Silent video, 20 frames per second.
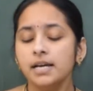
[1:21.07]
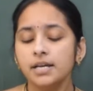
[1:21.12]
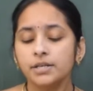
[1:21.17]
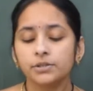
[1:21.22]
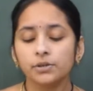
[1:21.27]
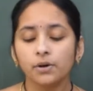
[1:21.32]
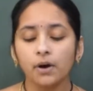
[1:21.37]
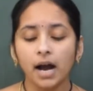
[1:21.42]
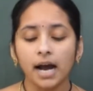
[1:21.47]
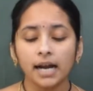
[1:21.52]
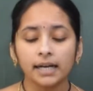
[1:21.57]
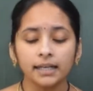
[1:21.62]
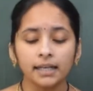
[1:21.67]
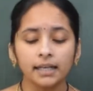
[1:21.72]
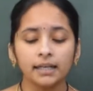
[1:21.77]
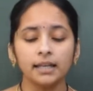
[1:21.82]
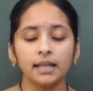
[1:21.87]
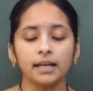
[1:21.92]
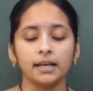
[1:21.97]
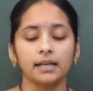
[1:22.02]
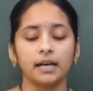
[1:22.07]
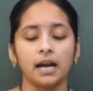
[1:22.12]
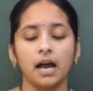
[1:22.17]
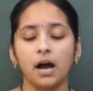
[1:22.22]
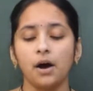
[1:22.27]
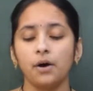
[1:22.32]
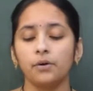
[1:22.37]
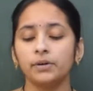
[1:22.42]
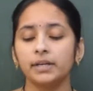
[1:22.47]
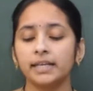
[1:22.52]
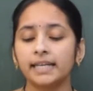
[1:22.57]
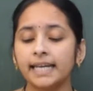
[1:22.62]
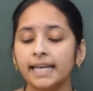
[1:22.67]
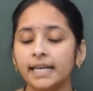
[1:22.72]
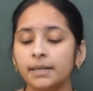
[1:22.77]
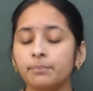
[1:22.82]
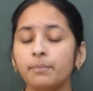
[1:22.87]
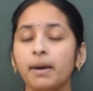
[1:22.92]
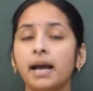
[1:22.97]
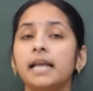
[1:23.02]
So, under the ground
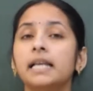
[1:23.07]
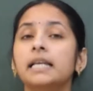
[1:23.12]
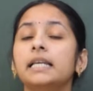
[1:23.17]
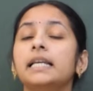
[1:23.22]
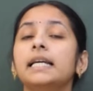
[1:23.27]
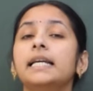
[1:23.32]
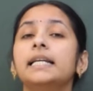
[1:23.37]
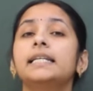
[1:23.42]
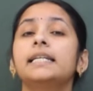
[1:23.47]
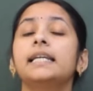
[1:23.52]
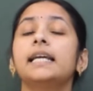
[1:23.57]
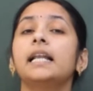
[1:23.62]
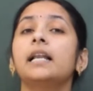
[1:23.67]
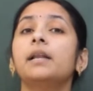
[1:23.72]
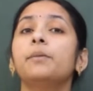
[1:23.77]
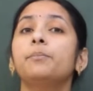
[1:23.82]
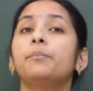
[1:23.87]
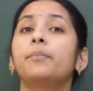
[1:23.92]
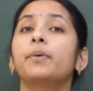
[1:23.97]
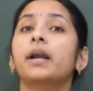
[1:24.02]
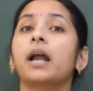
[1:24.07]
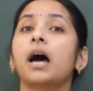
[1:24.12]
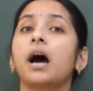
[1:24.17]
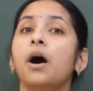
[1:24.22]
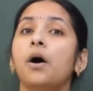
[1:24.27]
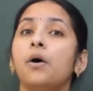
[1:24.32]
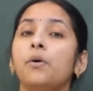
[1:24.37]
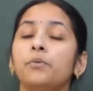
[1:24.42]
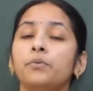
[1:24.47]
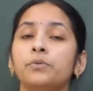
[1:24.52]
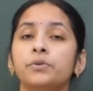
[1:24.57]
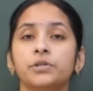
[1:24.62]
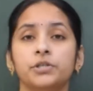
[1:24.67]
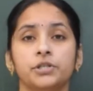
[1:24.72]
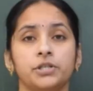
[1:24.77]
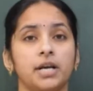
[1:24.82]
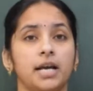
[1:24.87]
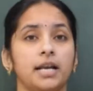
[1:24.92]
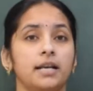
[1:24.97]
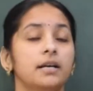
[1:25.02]
in my little brown
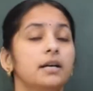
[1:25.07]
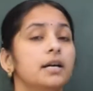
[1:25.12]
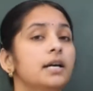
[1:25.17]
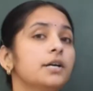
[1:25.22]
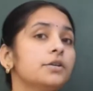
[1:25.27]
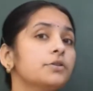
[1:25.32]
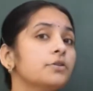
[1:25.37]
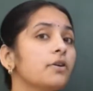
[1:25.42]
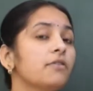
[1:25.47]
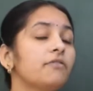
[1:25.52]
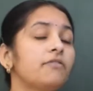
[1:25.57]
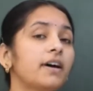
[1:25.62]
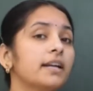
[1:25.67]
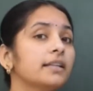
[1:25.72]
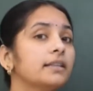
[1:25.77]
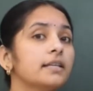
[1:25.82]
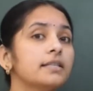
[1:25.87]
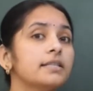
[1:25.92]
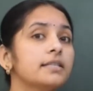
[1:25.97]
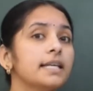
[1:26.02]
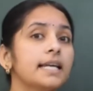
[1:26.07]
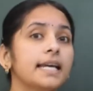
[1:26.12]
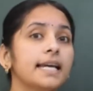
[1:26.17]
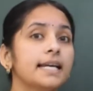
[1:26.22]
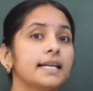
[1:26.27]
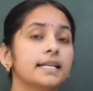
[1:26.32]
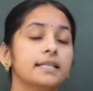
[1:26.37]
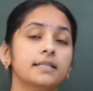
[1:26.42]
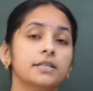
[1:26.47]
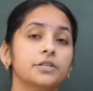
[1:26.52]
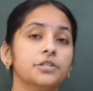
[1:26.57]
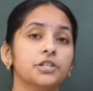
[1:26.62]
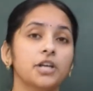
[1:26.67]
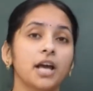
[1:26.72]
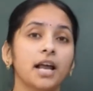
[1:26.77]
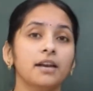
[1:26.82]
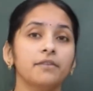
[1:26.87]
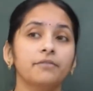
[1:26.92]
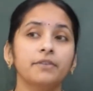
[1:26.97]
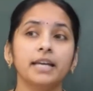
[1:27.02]
shell. So, for the seeds,
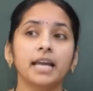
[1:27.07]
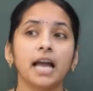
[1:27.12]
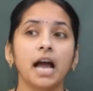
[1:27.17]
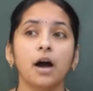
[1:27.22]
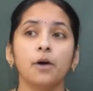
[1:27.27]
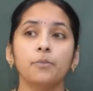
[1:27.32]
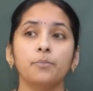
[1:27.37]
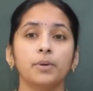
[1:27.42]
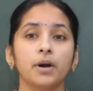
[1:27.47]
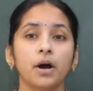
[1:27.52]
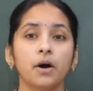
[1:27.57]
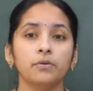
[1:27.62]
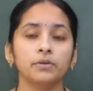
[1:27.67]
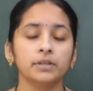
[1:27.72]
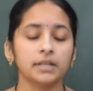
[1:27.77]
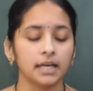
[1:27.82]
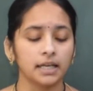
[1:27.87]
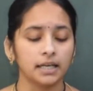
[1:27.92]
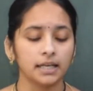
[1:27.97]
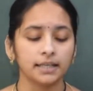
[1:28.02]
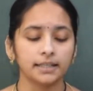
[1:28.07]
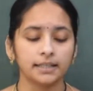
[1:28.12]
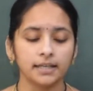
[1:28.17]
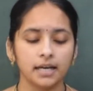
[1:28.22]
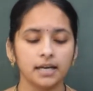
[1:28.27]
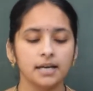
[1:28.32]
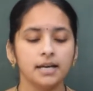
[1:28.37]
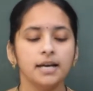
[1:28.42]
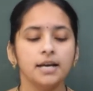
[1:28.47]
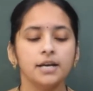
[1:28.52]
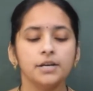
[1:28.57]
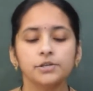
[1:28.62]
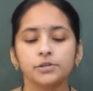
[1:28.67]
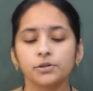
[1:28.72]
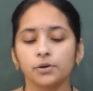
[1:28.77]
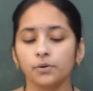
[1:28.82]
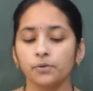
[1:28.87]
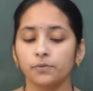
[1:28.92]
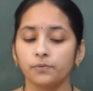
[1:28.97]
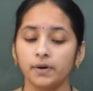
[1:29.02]
shell we have brown color, na?
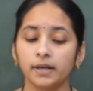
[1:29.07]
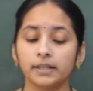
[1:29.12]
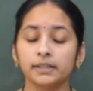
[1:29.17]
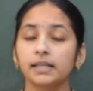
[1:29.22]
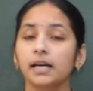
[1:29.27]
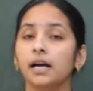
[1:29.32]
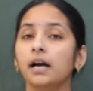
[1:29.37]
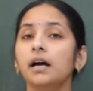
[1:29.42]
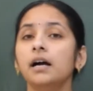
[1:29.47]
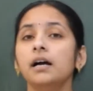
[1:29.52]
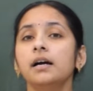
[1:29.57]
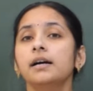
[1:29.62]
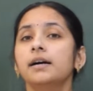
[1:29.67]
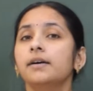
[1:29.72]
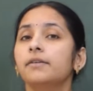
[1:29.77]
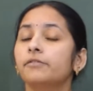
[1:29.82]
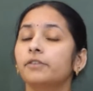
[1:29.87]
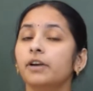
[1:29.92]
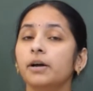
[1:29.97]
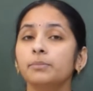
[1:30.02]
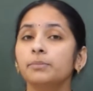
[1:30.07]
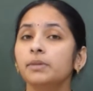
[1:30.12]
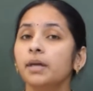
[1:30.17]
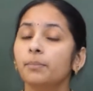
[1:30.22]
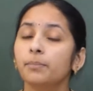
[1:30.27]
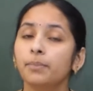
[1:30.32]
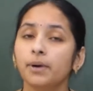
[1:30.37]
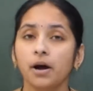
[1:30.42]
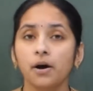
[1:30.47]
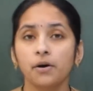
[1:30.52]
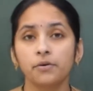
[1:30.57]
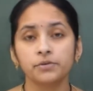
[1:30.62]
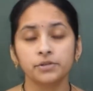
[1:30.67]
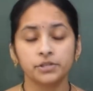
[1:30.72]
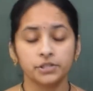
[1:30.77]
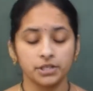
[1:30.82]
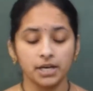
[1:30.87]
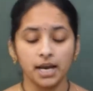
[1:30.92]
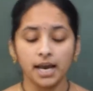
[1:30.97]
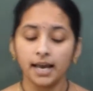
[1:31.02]
So, from the brown
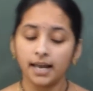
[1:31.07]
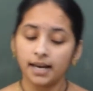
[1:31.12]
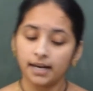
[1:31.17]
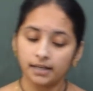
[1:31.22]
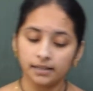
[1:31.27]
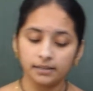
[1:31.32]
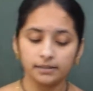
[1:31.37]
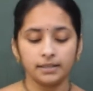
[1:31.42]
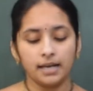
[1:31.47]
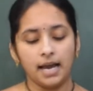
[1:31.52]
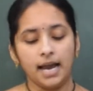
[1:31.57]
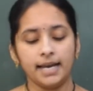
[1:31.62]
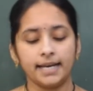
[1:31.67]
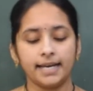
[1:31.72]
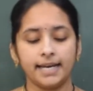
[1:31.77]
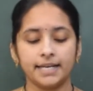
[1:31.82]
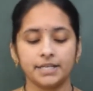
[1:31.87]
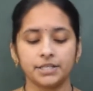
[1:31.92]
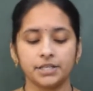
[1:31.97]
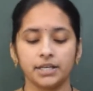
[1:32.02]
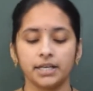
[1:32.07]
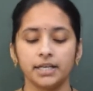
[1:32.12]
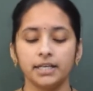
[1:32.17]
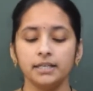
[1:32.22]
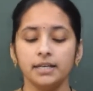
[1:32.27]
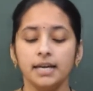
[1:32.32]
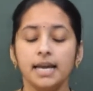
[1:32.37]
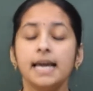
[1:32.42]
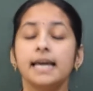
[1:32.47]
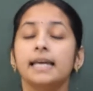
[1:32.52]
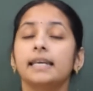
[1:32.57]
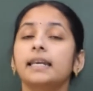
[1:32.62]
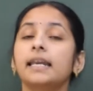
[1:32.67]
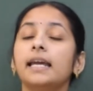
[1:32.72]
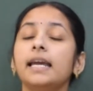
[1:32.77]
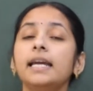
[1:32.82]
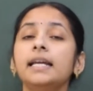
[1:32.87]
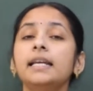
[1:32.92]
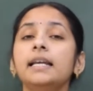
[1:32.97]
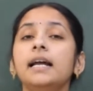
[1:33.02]
shell, I get it.
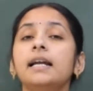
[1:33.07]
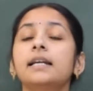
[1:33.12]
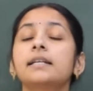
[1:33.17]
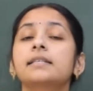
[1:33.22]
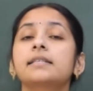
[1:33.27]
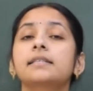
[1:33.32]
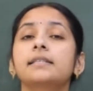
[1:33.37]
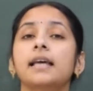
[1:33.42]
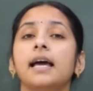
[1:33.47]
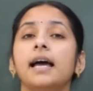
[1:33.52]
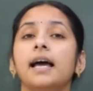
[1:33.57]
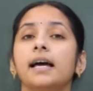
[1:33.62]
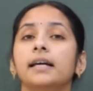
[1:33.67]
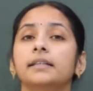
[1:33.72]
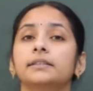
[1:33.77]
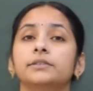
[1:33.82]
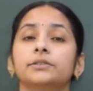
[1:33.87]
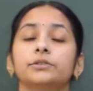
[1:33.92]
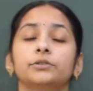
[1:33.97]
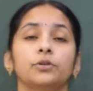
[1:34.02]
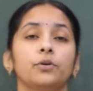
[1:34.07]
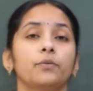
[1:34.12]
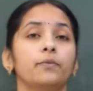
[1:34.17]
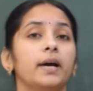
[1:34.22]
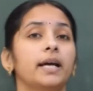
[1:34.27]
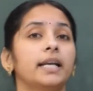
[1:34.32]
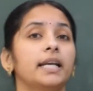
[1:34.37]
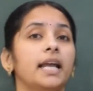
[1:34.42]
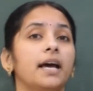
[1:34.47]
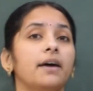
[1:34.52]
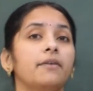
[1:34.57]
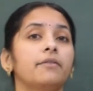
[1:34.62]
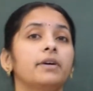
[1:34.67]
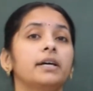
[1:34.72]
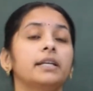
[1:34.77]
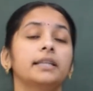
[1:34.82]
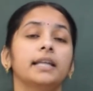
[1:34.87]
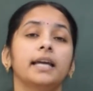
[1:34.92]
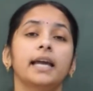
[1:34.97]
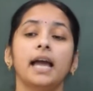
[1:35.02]
Rain and sun. So,
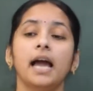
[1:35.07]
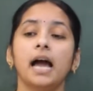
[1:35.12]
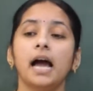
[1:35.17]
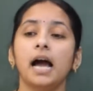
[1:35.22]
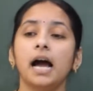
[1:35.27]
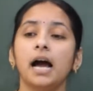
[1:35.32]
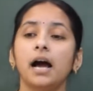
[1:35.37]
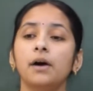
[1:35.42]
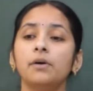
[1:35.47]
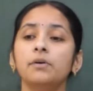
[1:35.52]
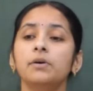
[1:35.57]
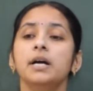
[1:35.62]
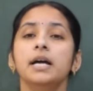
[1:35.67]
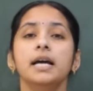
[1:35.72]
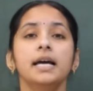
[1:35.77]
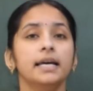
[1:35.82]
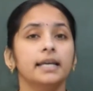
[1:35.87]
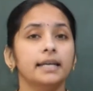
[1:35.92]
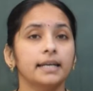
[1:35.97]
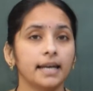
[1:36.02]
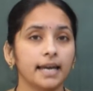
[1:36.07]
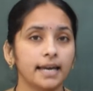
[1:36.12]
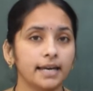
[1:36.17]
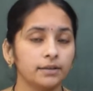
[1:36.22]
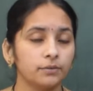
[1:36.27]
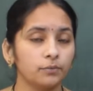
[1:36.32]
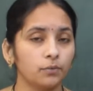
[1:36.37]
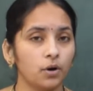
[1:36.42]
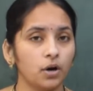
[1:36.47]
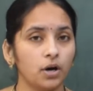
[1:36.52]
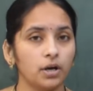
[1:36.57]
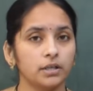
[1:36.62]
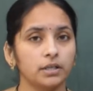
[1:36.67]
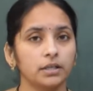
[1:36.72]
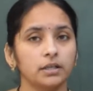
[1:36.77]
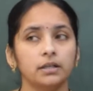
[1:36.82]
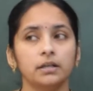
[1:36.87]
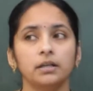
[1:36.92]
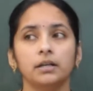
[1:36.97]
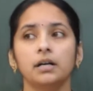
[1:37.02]
whenever they have
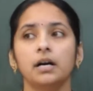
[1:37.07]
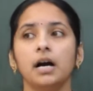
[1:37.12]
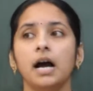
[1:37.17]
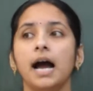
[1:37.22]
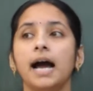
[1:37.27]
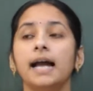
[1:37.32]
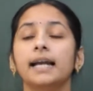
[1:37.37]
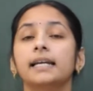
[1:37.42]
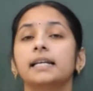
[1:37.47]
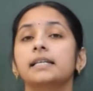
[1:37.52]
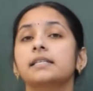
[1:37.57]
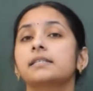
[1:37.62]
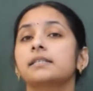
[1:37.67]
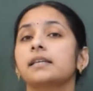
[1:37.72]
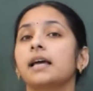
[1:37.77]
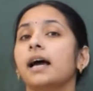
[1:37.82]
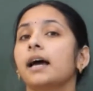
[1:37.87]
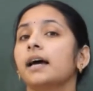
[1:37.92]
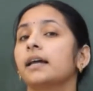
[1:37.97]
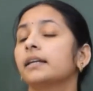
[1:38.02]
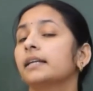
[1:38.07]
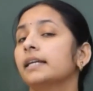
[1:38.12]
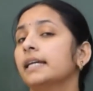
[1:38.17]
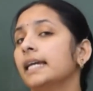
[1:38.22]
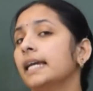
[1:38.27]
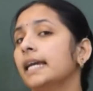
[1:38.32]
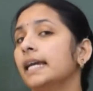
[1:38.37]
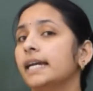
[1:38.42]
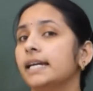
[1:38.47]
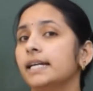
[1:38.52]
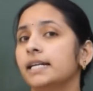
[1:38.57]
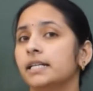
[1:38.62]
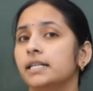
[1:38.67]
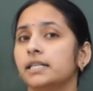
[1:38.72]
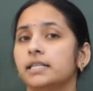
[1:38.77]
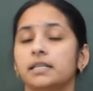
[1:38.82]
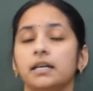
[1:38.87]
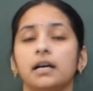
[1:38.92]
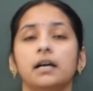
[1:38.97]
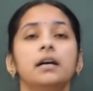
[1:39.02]
rainwater and sun
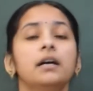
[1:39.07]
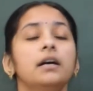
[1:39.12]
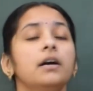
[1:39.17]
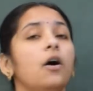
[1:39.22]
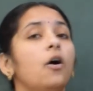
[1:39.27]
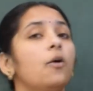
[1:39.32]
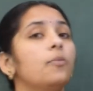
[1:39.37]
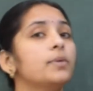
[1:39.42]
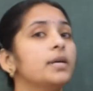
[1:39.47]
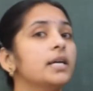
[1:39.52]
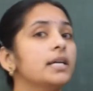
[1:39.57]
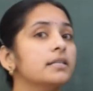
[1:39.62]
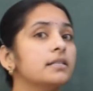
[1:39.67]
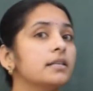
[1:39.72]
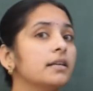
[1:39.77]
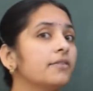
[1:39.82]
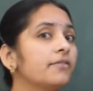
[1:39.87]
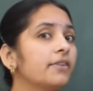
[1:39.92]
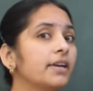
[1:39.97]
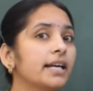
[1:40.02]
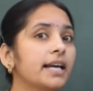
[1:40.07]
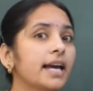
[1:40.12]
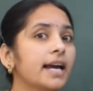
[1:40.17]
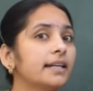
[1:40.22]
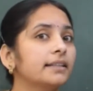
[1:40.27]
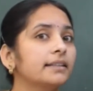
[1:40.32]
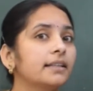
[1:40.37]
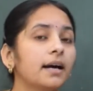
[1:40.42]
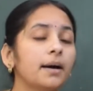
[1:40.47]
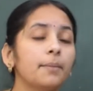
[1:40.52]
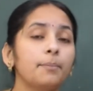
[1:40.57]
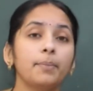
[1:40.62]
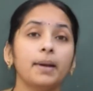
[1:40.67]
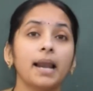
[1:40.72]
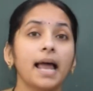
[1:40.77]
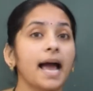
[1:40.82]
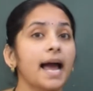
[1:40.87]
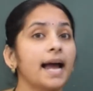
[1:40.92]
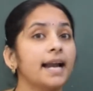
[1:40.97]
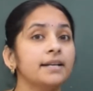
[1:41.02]
heat, obviously we get the
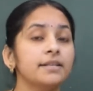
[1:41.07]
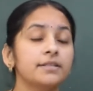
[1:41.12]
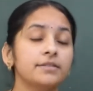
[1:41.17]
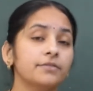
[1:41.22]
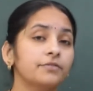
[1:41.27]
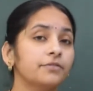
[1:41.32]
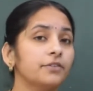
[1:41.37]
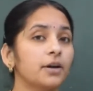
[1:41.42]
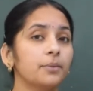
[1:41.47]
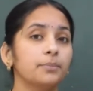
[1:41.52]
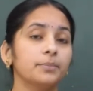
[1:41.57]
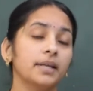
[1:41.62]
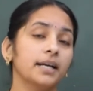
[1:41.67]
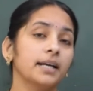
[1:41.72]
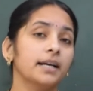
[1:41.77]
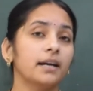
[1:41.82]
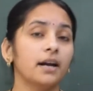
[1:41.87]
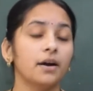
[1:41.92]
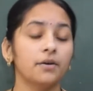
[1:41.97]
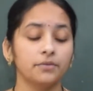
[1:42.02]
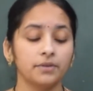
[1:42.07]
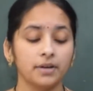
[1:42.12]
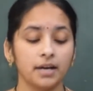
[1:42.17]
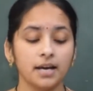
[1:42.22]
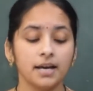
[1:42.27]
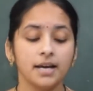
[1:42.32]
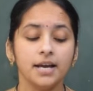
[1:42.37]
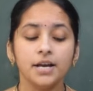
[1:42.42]
plants from the ground.